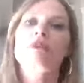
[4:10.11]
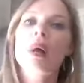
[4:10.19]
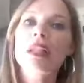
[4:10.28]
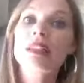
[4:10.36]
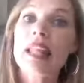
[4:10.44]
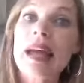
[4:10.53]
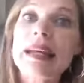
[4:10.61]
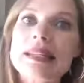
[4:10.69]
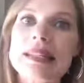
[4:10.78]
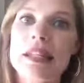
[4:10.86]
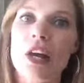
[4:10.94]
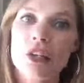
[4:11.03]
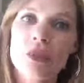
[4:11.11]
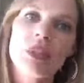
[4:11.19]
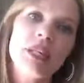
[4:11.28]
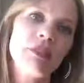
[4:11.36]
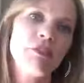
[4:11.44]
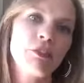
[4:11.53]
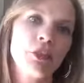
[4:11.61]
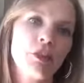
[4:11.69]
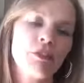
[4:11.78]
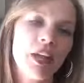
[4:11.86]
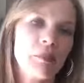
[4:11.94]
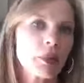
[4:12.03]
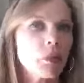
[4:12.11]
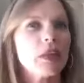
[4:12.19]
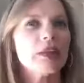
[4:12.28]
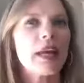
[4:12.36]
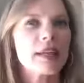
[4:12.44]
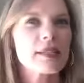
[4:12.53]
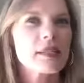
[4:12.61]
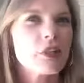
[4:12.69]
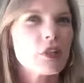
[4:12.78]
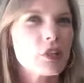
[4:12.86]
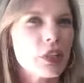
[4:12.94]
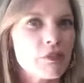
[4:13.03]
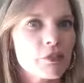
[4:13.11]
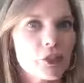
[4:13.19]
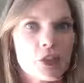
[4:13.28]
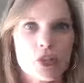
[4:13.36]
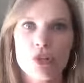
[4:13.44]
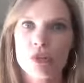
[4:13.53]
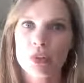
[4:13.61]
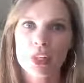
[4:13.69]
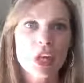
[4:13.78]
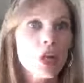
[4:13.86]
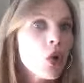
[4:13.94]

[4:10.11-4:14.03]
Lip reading: What legacy are you leaving for your family? What legacy are you leaving for your children?